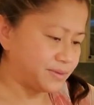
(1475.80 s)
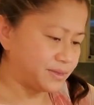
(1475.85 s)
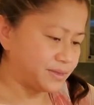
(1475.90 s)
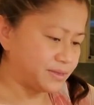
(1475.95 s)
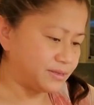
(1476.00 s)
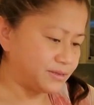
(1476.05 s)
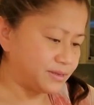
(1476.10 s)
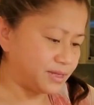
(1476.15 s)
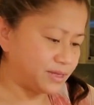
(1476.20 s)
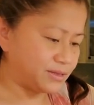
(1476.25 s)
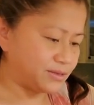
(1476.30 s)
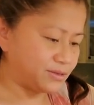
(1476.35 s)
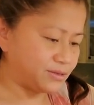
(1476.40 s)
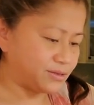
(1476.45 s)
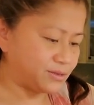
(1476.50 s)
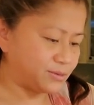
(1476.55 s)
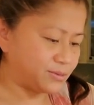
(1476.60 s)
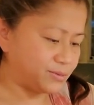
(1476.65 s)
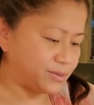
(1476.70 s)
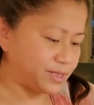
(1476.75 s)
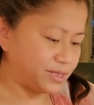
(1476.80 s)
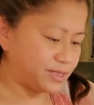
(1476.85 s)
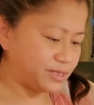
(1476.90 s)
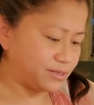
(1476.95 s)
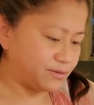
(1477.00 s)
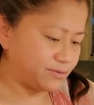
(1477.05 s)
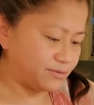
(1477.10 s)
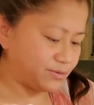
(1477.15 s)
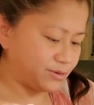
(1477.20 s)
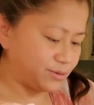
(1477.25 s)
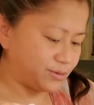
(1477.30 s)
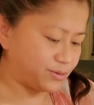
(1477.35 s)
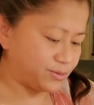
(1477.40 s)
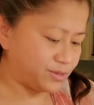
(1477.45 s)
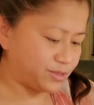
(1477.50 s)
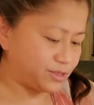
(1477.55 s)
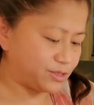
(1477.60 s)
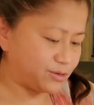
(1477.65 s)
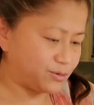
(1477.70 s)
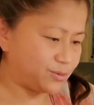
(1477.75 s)
So I like to squeeze the fruit,
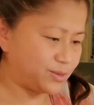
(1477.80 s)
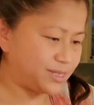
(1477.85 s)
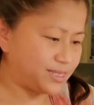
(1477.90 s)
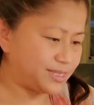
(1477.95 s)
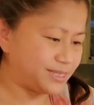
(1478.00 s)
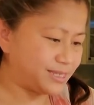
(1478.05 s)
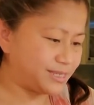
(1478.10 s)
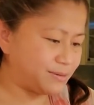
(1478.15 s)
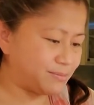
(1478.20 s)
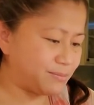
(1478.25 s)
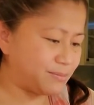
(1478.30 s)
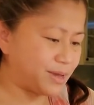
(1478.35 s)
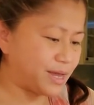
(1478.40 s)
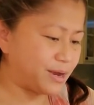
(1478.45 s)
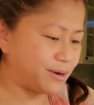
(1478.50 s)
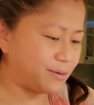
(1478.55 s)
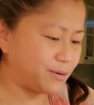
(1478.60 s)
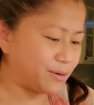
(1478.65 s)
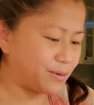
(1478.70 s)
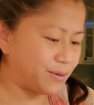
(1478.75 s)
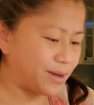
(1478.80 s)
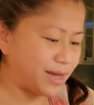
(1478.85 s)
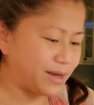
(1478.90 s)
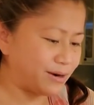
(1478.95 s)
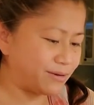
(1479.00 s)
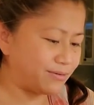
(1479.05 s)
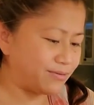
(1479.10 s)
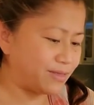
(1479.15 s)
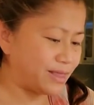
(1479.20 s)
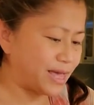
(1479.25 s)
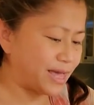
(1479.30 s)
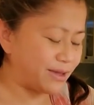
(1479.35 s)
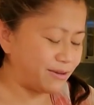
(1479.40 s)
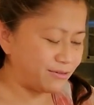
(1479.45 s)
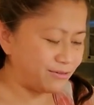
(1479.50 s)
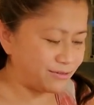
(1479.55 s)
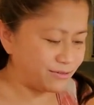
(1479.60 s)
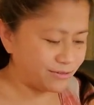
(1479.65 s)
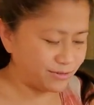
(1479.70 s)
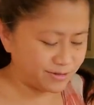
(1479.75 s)
squeezing the marrow out of
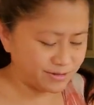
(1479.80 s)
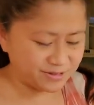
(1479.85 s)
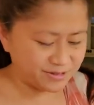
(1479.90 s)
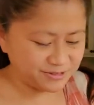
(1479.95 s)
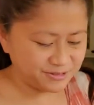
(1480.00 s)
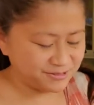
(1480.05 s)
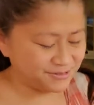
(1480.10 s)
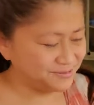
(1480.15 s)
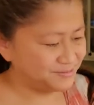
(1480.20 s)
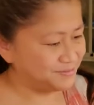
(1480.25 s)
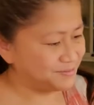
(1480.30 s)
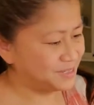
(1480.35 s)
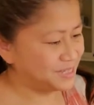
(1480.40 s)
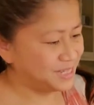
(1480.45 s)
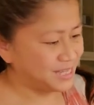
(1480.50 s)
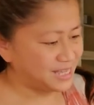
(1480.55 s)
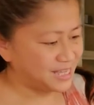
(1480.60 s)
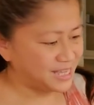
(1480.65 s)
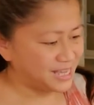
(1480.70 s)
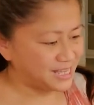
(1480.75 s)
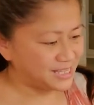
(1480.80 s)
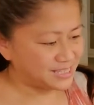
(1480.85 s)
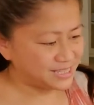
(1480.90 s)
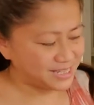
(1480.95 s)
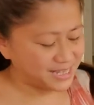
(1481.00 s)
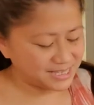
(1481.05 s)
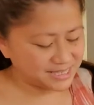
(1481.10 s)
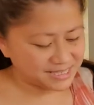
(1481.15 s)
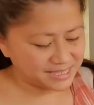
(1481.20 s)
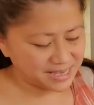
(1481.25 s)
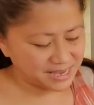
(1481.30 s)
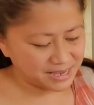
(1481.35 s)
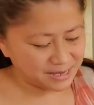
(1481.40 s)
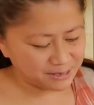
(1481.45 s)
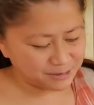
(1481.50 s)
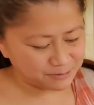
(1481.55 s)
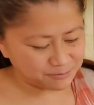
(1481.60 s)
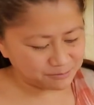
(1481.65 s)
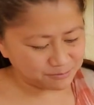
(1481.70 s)
life, as they say.